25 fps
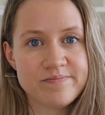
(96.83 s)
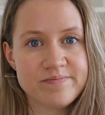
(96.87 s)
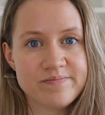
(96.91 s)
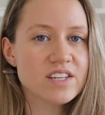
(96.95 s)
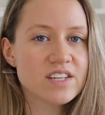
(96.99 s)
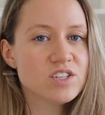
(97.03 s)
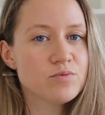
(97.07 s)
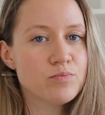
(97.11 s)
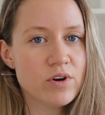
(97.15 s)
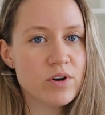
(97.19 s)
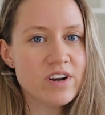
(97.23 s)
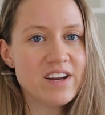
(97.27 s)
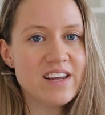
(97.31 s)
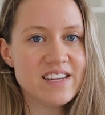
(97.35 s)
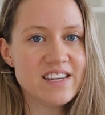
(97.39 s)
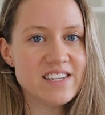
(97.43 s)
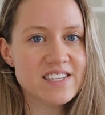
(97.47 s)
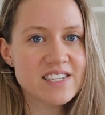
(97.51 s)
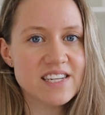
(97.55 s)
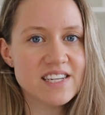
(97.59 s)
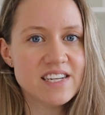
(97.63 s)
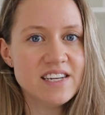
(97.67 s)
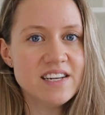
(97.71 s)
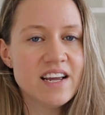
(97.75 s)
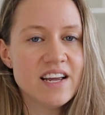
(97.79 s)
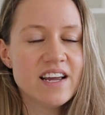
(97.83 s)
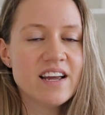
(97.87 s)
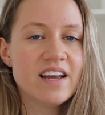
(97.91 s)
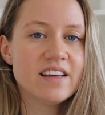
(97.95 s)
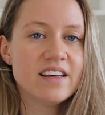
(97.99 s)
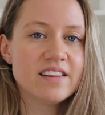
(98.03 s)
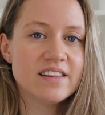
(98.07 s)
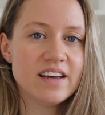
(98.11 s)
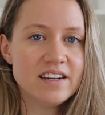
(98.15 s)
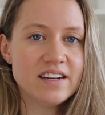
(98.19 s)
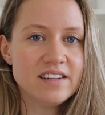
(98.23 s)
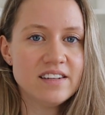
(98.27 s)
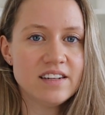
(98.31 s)
It's pretty easy.
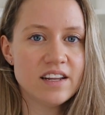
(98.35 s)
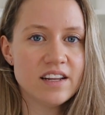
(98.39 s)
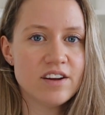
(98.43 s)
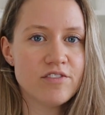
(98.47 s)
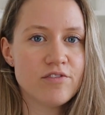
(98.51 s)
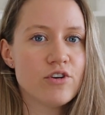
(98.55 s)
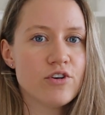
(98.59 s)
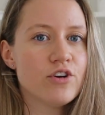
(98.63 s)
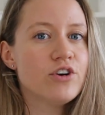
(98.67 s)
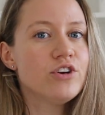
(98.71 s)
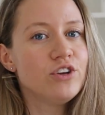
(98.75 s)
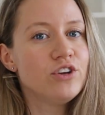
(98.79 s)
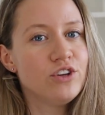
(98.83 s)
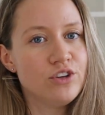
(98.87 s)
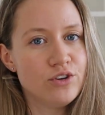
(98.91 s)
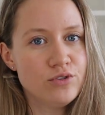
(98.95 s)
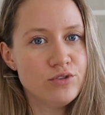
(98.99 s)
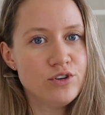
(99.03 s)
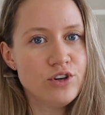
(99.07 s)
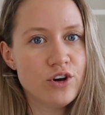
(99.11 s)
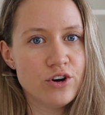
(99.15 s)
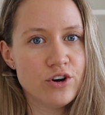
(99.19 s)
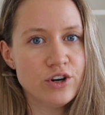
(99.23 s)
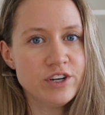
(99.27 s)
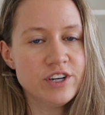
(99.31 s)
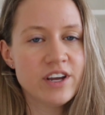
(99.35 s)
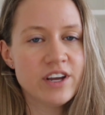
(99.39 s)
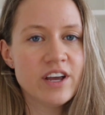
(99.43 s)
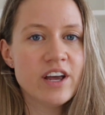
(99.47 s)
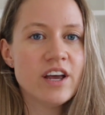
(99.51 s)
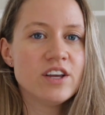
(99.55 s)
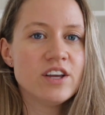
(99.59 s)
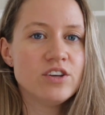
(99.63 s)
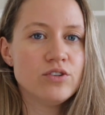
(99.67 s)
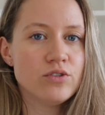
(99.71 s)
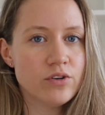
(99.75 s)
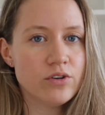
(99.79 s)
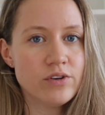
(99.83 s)
They deliver, you cook,
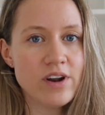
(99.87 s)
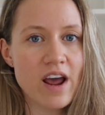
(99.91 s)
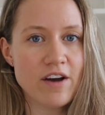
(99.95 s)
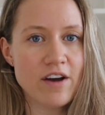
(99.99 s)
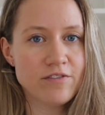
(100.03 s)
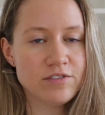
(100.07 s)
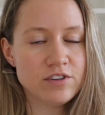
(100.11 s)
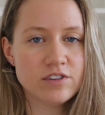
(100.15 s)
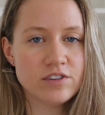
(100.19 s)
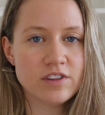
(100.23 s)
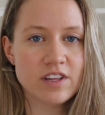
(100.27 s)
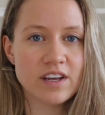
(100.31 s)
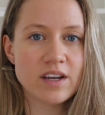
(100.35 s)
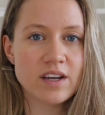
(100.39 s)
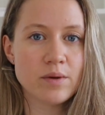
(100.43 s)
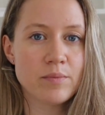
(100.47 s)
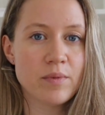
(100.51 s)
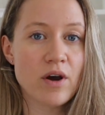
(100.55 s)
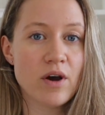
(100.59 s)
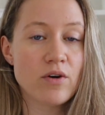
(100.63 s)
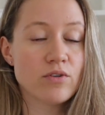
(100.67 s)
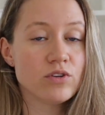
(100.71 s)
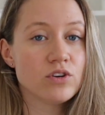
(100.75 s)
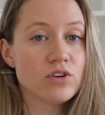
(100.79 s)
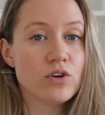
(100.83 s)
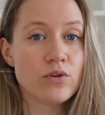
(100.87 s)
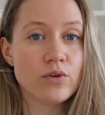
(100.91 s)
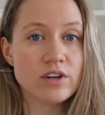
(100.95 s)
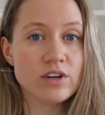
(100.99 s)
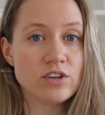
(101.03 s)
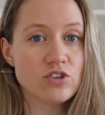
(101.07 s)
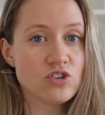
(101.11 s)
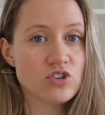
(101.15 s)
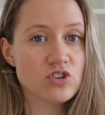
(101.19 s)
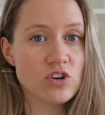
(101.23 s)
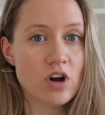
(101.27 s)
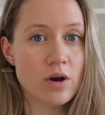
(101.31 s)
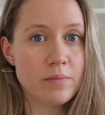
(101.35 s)
you don't have to think about going
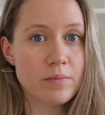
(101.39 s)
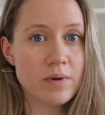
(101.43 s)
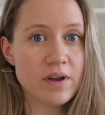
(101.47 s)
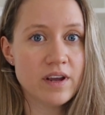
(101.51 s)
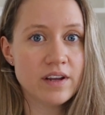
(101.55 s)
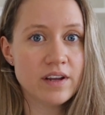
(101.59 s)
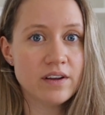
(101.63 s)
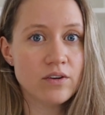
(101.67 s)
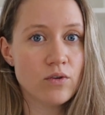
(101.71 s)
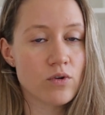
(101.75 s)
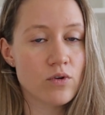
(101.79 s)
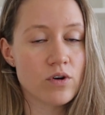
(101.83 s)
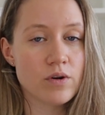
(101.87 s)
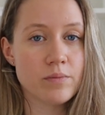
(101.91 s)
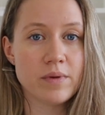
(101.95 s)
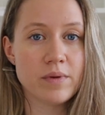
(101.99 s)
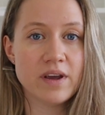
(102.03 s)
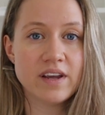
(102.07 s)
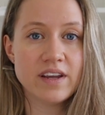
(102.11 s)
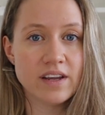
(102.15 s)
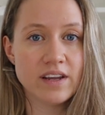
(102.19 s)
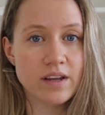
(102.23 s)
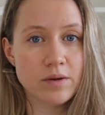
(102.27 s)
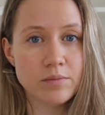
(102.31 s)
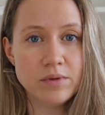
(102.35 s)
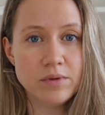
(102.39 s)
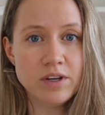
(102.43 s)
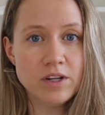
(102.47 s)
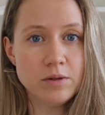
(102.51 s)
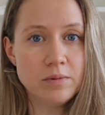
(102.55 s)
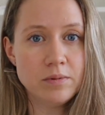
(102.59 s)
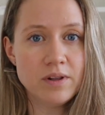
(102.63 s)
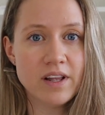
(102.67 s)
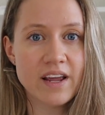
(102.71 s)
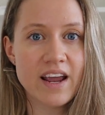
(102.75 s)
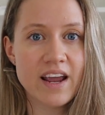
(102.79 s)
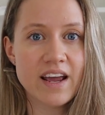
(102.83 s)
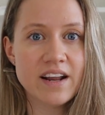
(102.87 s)
shopping or making a meal
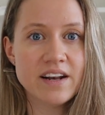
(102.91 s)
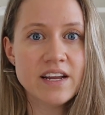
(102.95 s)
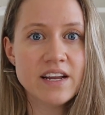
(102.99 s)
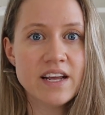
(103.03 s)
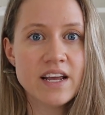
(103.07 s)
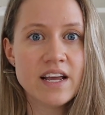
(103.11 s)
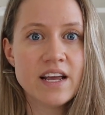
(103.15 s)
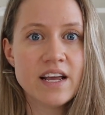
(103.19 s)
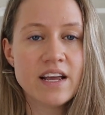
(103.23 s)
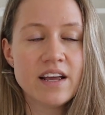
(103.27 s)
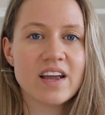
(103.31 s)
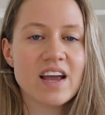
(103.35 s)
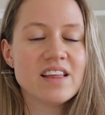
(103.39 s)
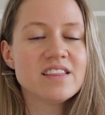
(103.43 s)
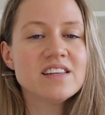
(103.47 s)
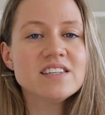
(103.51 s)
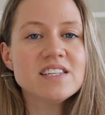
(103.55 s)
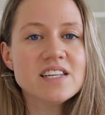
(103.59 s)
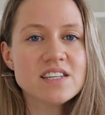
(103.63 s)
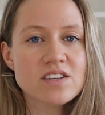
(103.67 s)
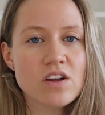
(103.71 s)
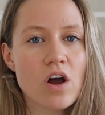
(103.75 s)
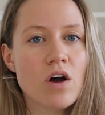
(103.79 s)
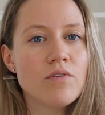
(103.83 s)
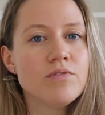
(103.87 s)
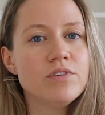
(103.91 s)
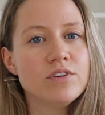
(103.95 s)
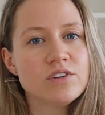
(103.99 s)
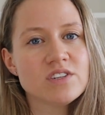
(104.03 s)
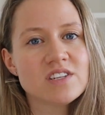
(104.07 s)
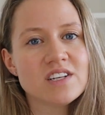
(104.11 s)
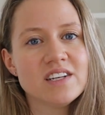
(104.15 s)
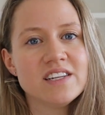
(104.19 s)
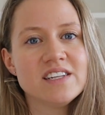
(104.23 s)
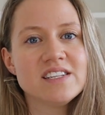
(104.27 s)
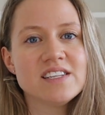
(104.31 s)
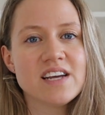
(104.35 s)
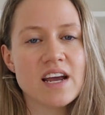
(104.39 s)
plan, and this is
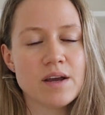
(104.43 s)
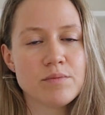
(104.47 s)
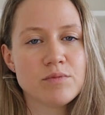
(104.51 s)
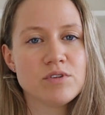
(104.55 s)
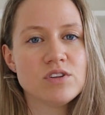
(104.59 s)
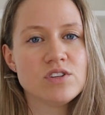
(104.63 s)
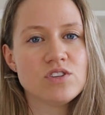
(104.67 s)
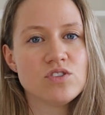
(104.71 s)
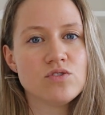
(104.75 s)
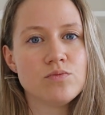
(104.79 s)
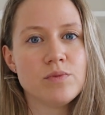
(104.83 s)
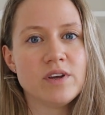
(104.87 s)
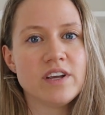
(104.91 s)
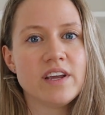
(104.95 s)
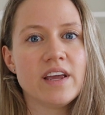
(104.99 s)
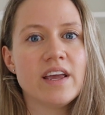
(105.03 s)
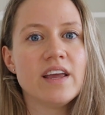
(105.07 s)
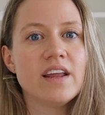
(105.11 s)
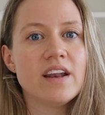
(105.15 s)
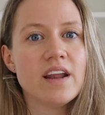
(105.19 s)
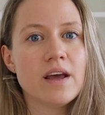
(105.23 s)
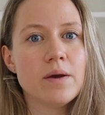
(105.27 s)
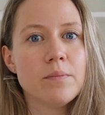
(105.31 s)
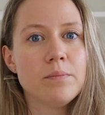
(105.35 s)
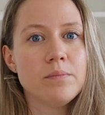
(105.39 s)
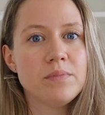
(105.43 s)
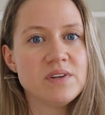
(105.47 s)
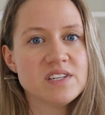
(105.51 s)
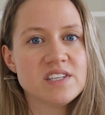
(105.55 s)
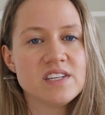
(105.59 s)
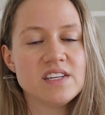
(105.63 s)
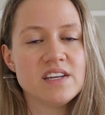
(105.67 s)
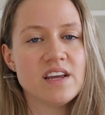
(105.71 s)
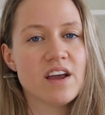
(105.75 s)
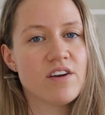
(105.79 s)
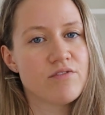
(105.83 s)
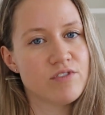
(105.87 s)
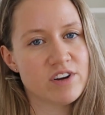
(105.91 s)
obviously time consuming in a
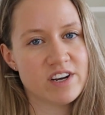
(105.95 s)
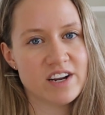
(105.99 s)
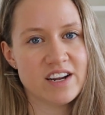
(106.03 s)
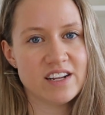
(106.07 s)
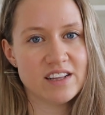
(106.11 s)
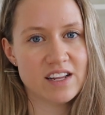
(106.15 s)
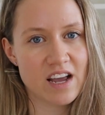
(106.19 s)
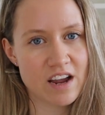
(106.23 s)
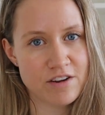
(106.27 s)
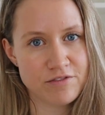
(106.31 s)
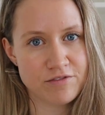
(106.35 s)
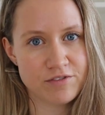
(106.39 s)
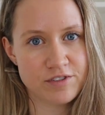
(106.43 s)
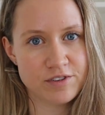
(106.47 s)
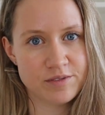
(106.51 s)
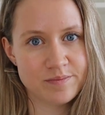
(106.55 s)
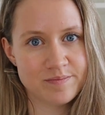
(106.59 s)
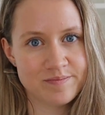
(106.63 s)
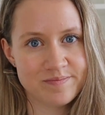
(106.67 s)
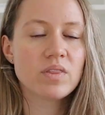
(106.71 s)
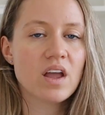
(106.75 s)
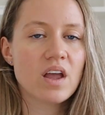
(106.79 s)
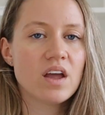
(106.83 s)
busy everyday life.